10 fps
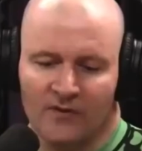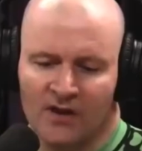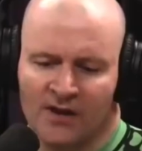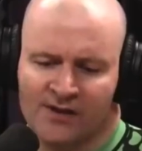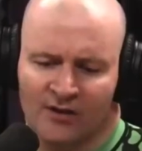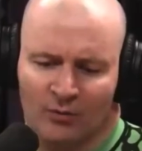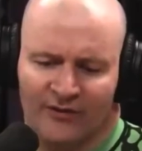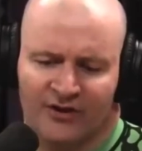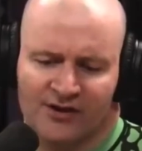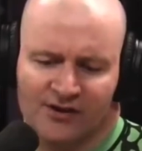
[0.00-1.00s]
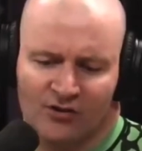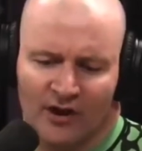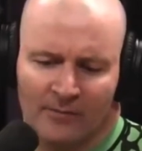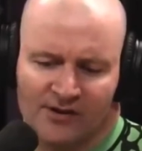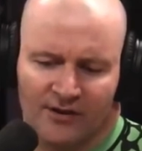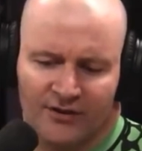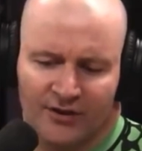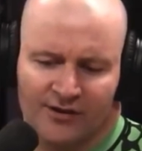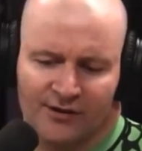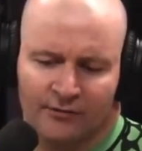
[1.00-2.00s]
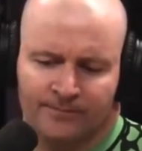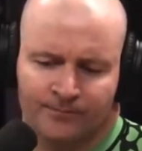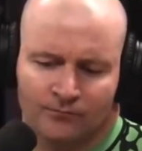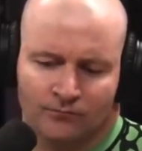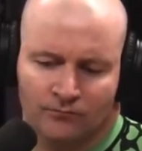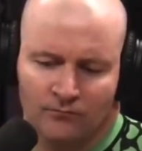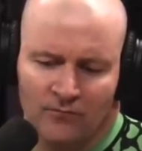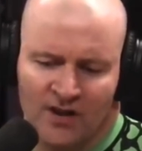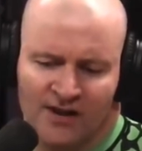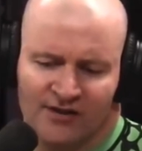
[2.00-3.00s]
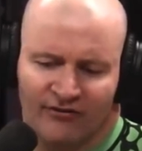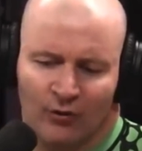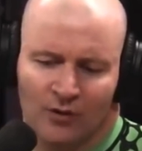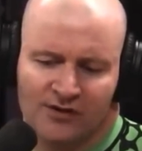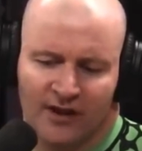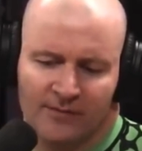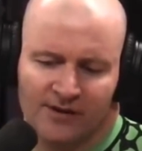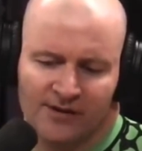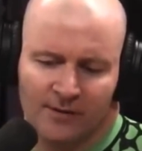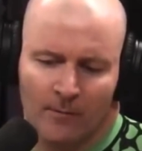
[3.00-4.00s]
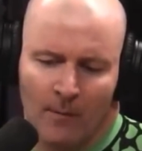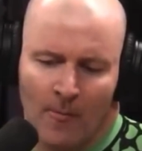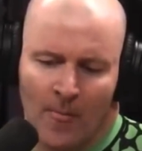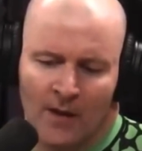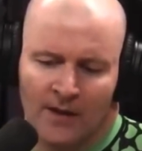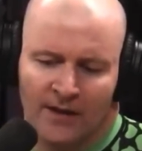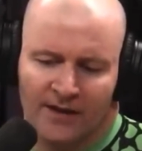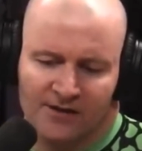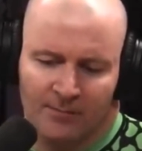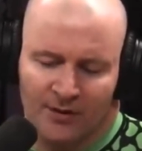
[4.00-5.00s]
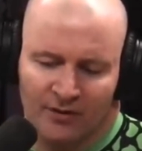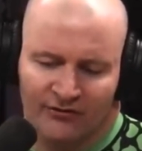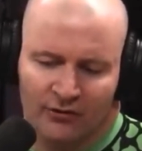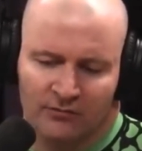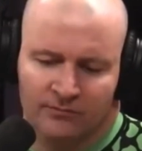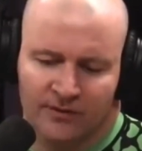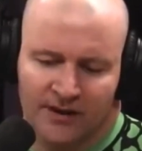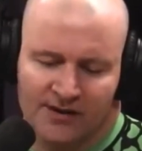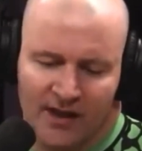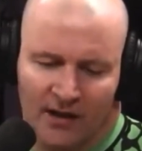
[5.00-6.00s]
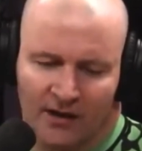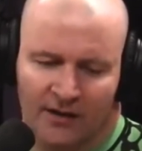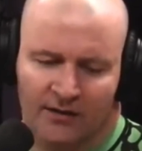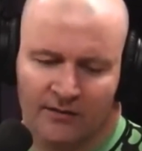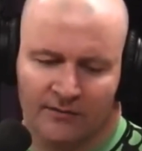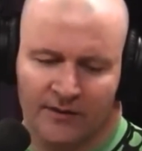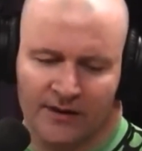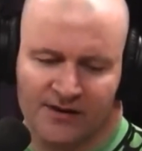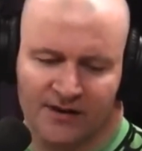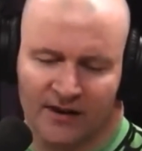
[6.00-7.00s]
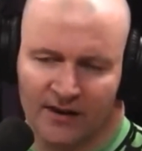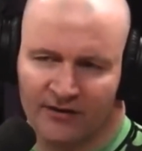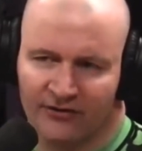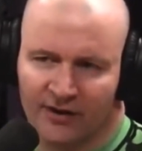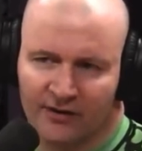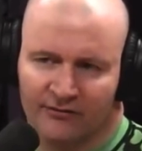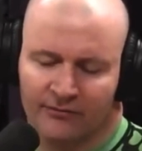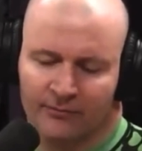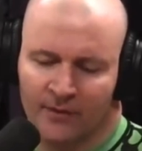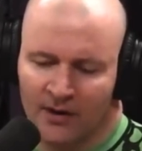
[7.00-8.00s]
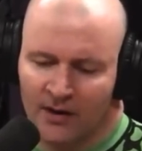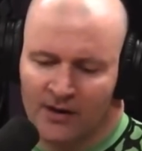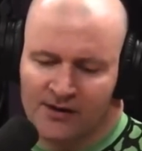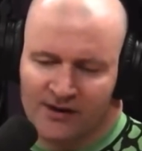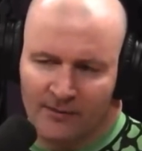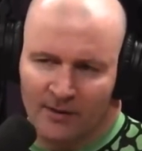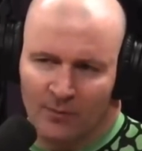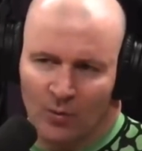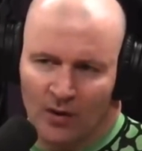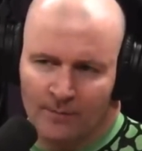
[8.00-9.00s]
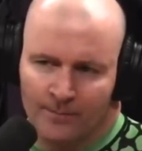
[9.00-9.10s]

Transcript: So we've just described Brazilian Jiu-Jitsu as a 4-step system. It's beautiful, it's elegant, and it's deadly effective. Step number 1,